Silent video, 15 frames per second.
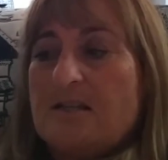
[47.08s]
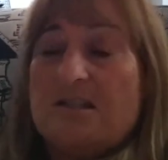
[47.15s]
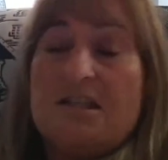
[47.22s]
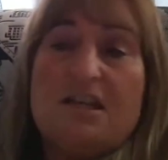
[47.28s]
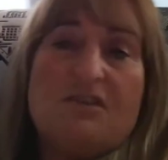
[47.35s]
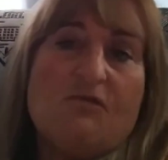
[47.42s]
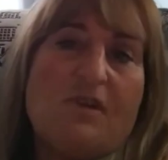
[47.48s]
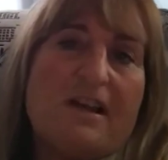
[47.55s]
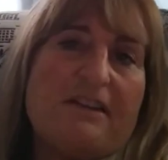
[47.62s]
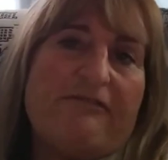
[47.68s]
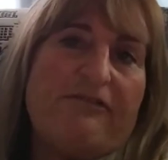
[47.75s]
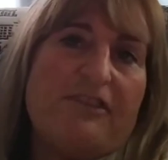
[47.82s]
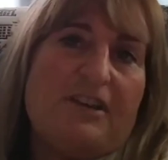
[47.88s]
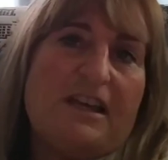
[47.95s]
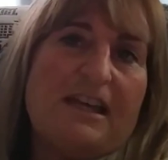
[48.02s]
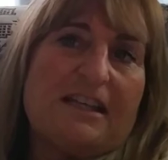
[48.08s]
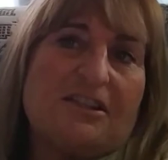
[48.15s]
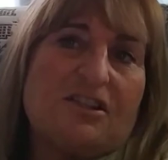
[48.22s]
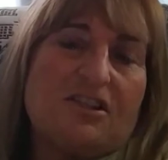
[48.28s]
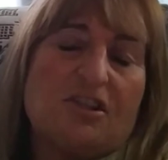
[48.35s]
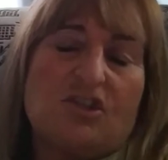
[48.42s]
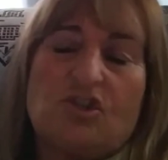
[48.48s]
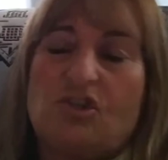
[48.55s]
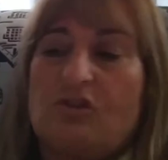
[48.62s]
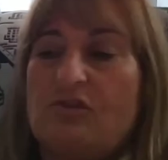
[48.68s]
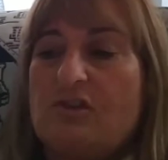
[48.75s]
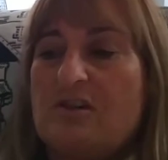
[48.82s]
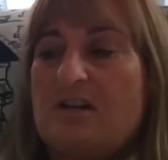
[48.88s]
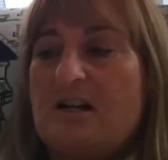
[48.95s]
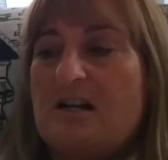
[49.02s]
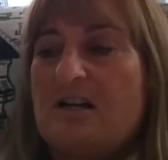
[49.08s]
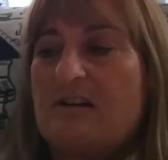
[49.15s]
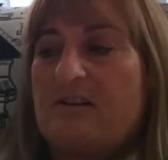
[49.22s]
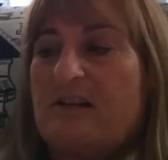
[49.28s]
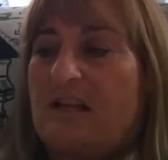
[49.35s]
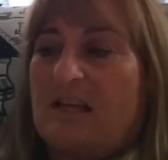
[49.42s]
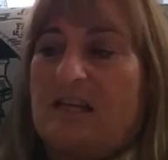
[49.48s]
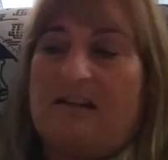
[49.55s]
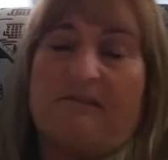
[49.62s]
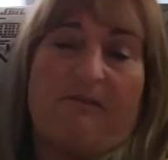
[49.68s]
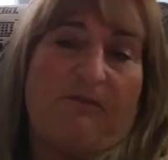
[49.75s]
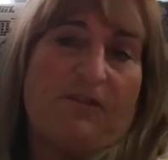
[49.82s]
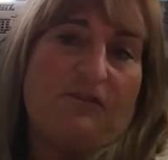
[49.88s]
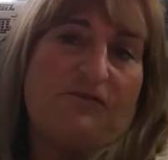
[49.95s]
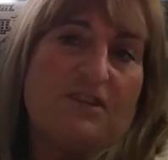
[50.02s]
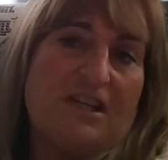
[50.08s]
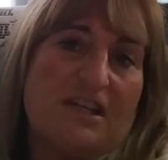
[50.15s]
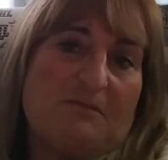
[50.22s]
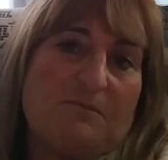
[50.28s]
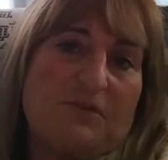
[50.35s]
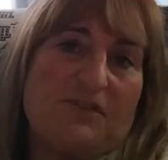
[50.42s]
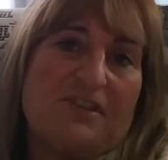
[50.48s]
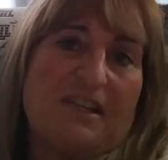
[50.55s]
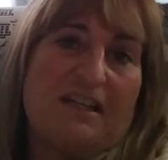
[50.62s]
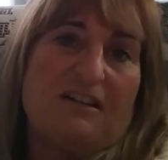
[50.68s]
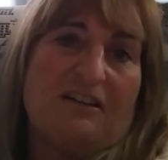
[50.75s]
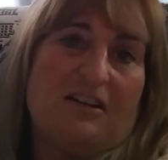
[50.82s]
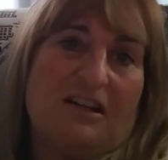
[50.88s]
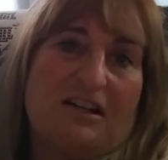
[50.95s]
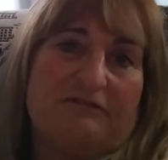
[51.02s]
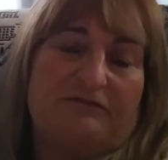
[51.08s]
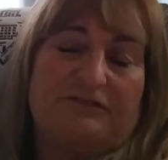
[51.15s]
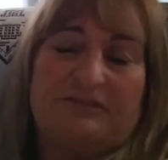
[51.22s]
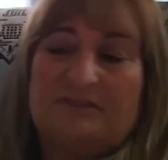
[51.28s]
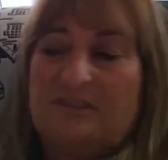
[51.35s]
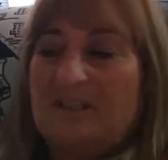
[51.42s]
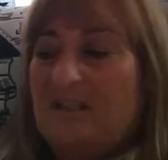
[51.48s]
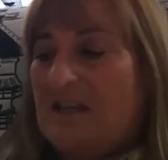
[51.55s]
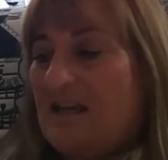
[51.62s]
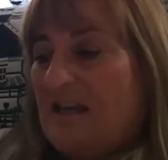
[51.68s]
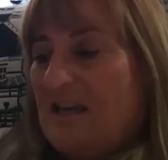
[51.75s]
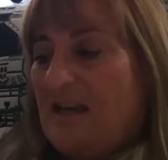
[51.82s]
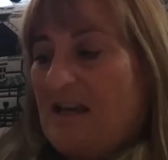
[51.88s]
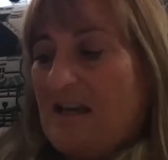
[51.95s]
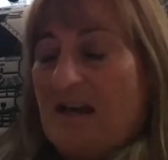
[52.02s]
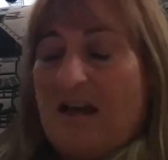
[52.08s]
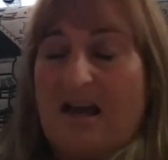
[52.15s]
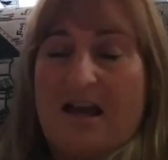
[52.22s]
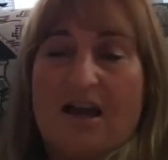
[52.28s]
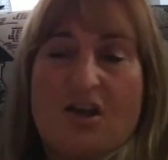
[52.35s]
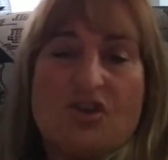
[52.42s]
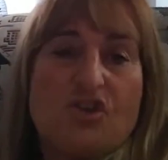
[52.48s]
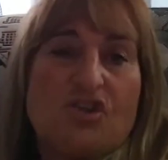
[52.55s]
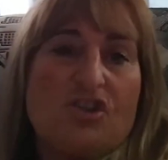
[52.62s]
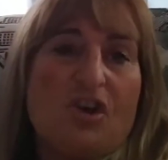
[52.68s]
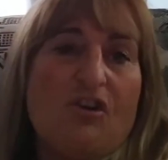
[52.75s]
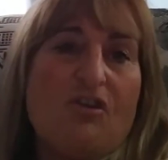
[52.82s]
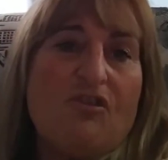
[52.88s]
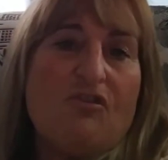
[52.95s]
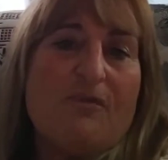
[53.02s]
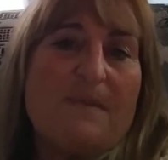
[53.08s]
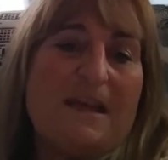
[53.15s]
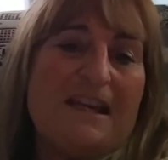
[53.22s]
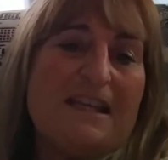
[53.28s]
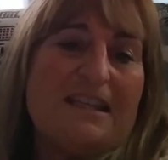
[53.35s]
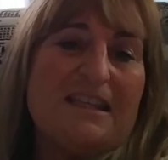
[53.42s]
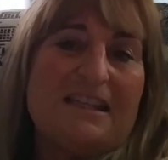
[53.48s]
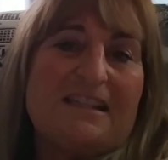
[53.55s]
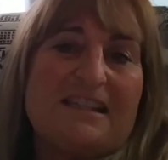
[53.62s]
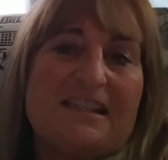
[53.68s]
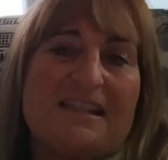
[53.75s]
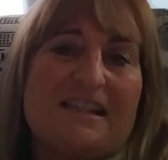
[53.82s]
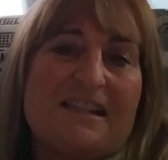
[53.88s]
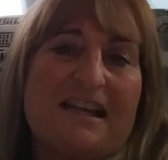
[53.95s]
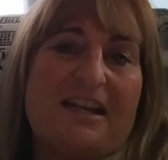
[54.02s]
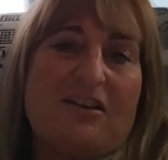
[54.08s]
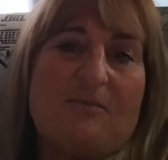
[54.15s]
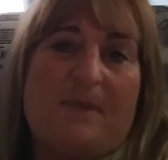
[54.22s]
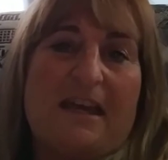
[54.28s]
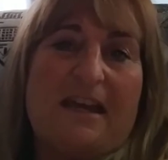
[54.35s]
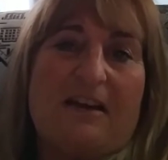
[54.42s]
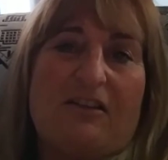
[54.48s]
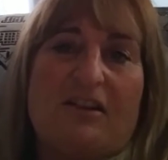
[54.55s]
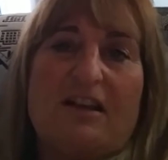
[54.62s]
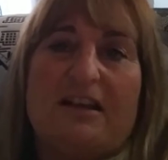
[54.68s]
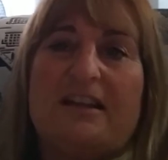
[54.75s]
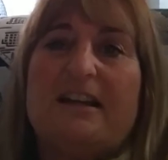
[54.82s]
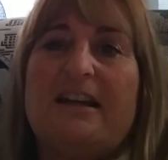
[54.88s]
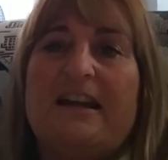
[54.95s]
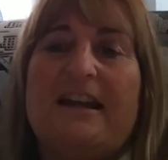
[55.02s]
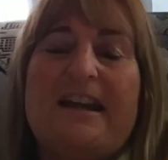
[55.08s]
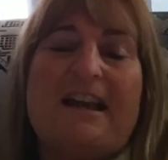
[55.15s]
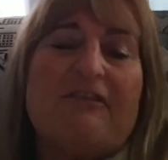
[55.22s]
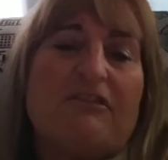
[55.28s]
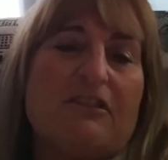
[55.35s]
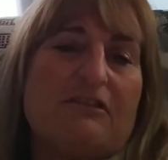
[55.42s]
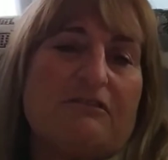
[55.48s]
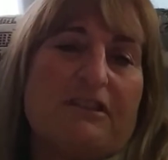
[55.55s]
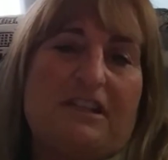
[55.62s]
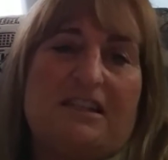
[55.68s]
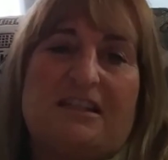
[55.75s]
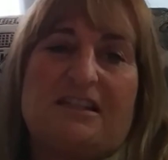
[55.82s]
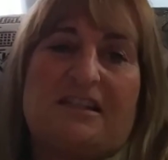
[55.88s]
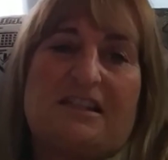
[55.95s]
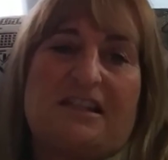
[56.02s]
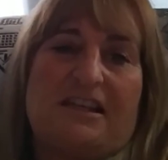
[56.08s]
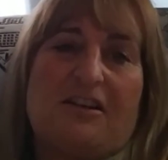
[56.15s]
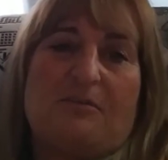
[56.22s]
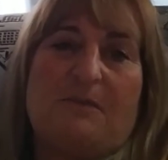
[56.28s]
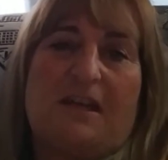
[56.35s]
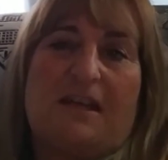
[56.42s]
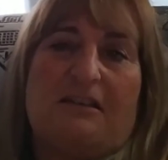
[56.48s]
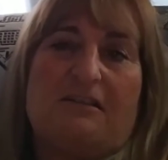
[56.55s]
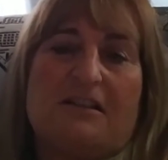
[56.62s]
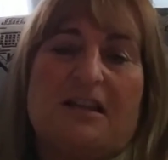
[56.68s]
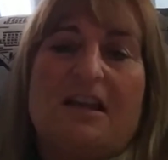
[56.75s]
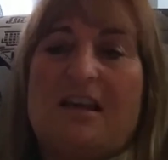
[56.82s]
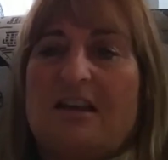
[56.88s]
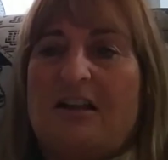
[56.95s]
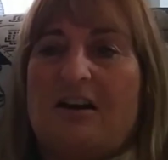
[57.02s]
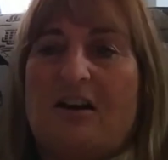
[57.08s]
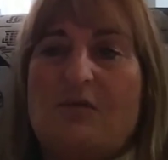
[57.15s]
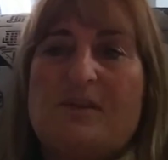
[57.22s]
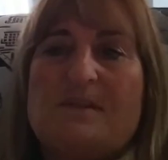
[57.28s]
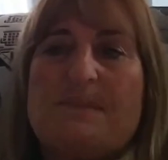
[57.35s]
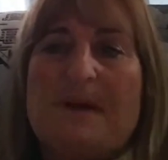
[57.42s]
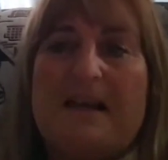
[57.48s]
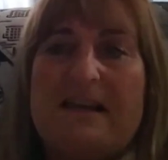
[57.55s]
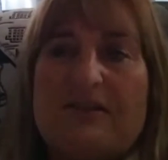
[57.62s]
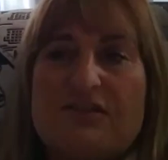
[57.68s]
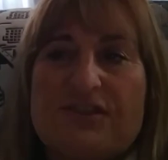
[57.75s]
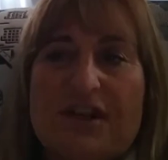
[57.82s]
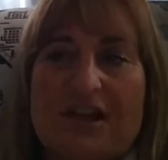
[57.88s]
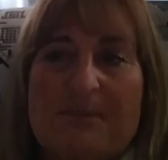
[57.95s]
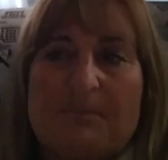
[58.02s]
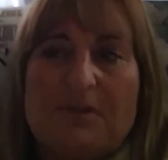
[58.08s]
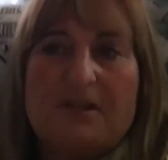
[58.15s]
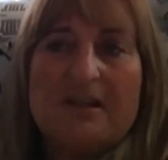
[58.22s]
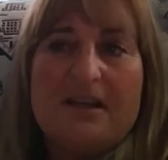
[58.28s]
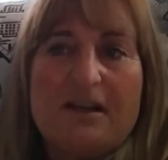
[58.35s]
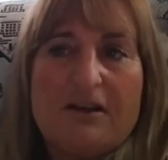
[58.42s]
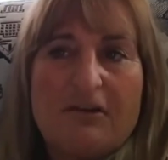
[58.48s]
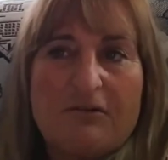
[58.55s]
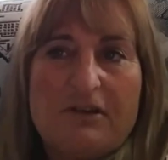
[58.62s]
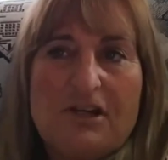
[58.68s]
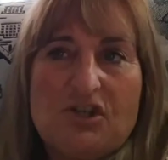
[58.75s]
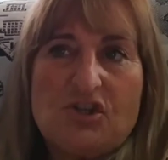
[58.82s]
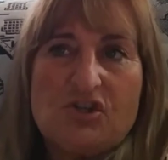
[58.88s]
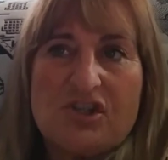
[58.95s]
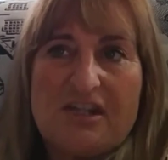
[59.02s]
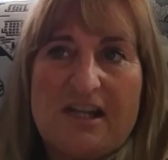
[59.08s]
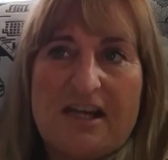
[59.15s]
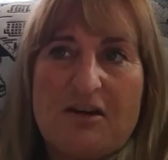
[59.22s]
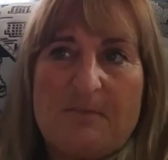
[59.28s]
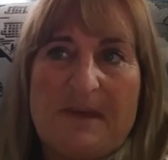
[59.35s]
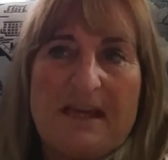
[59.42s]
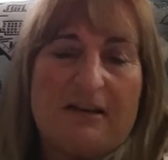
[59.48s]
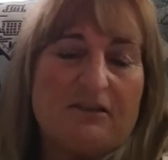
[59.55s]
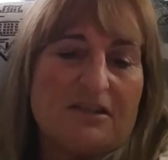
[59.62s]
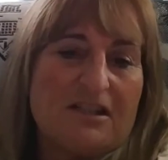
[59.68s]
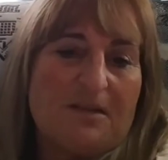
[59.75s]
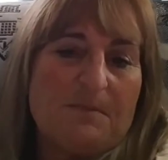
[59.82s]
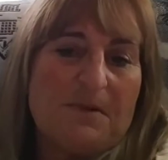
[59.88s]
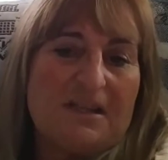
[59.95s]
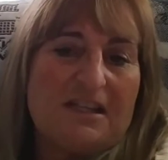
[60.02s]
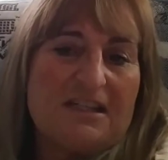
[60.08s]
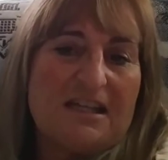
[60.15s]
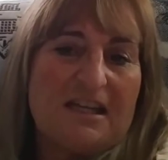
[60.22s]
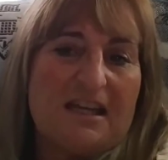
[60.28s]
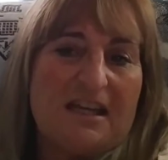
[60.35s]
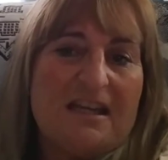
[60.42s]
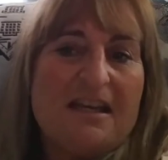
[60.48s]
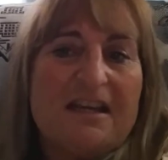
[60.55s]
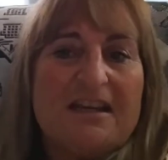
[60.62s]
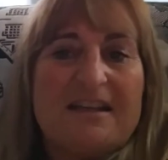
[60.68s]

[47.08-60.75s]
Tijuana Flats, show your card, get 15% off. So many things in snail mail. Never read the snail mail. Always piles up. Read your snail mail, tip of the day.